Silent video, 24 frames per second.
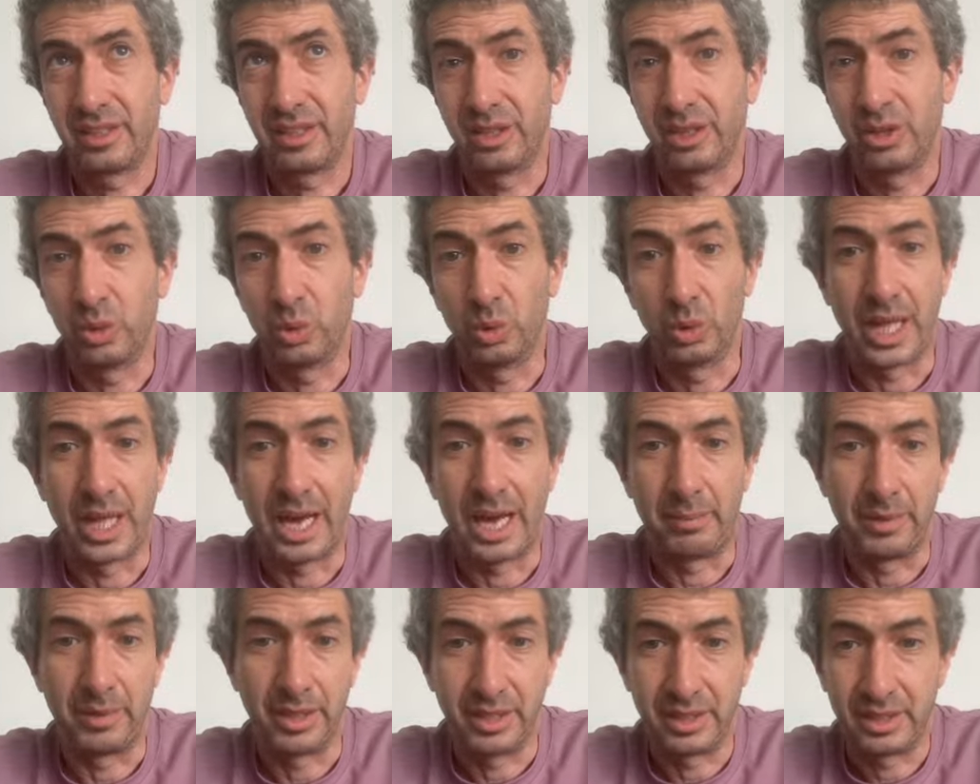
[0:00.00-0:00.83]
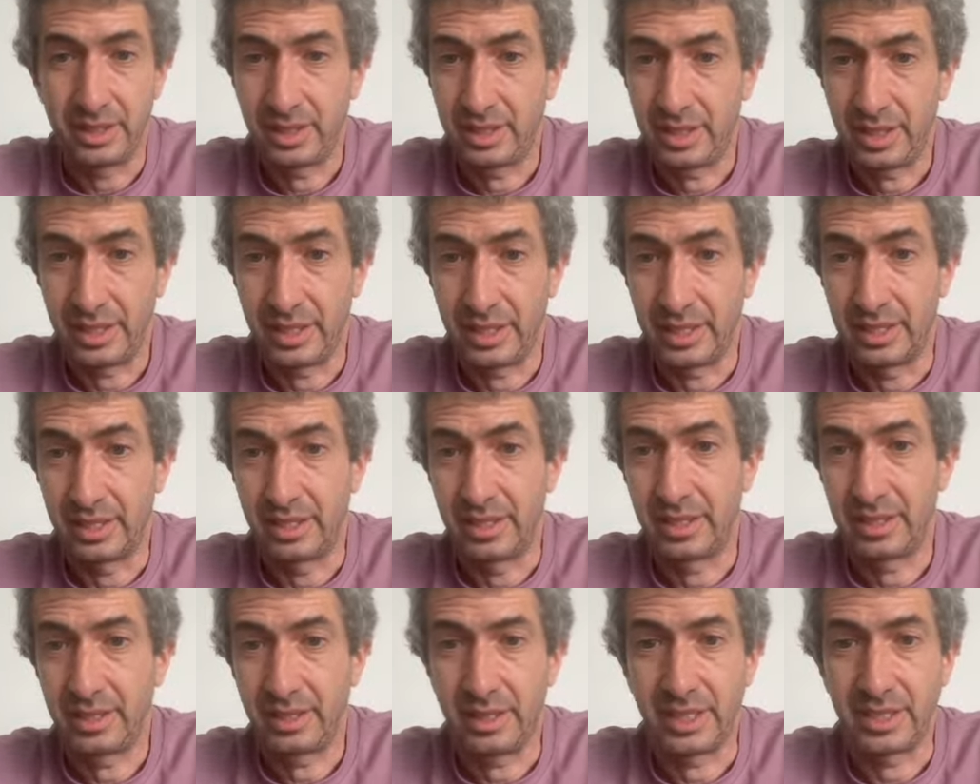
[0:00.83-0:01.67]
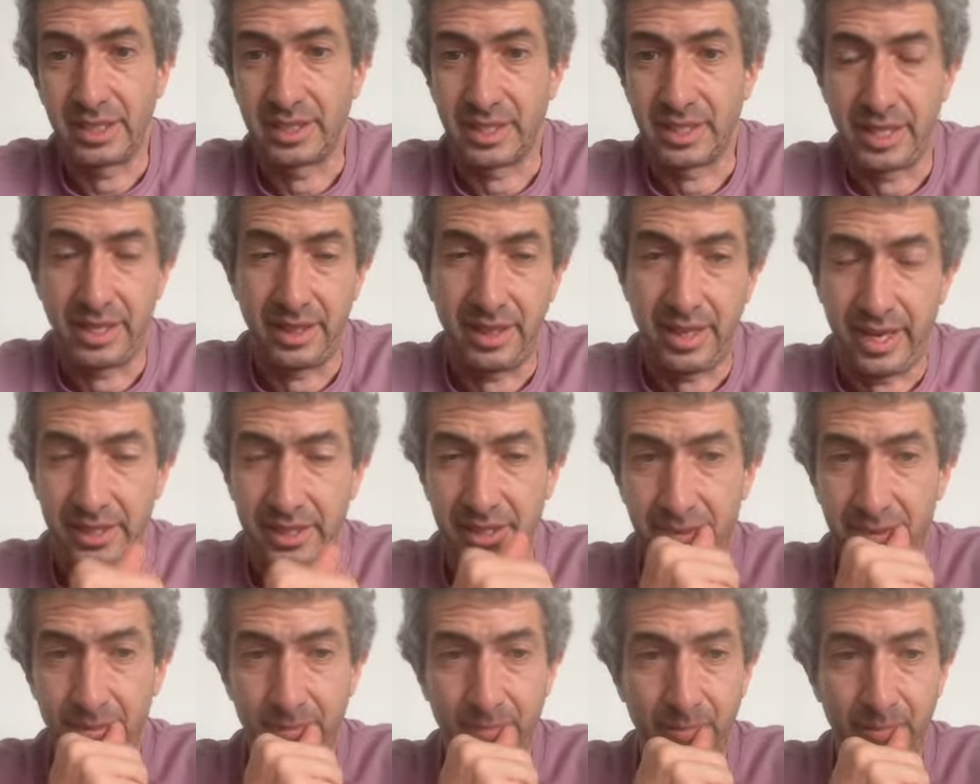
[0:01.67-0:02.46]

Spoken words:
Olama and things like that.